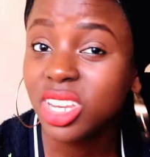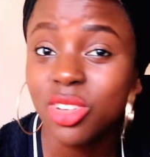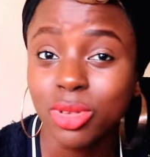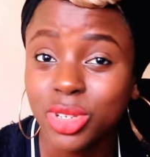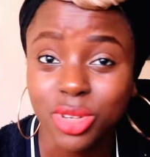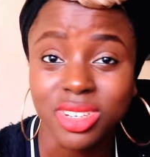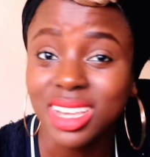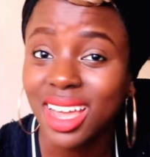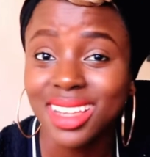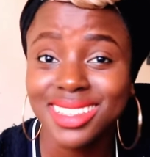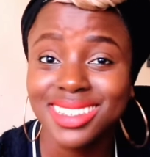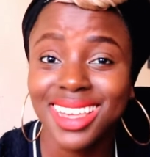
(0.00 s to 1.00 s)
no
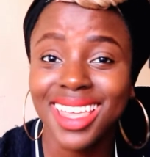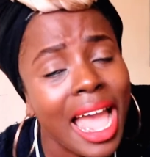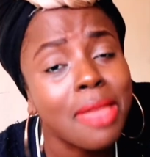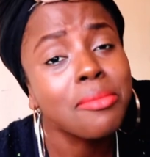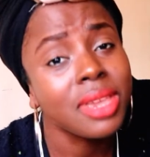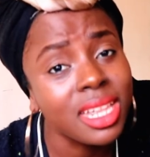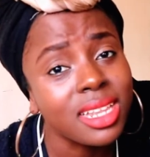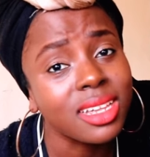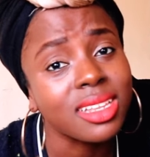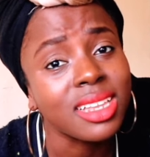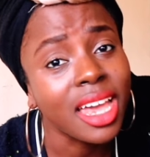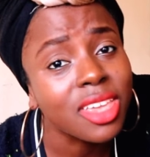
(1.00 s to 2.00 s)
shortcut. I mean
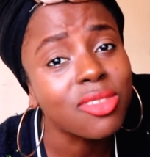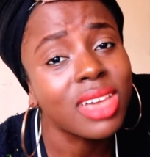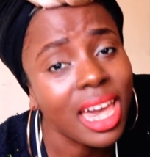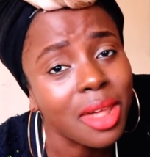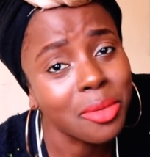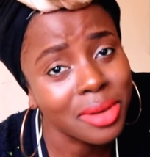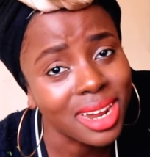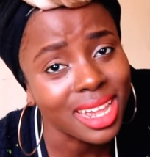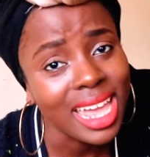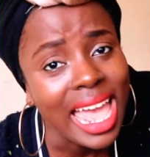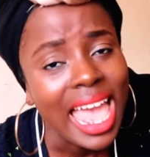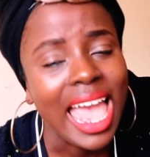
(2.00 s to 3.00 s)
it, like, you gotta work.
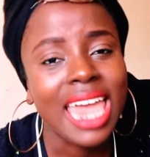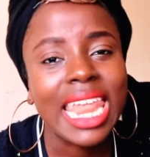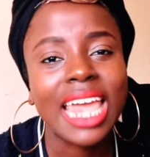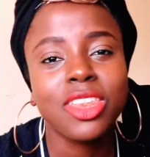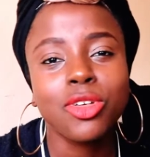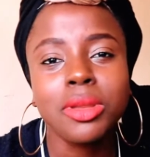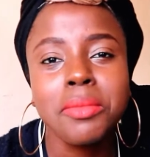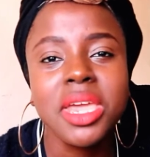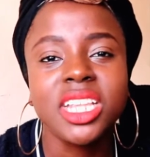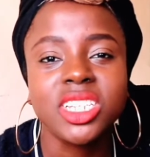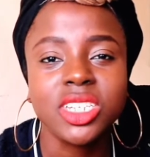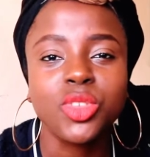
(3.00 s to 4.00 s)
And I don't
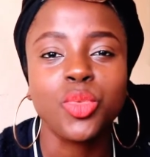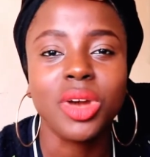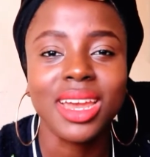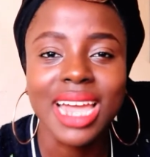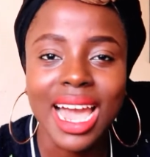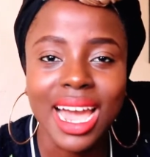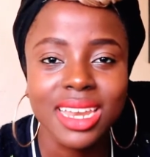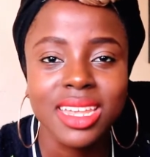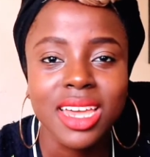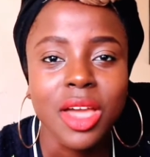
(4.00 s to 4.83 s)
mean just work hard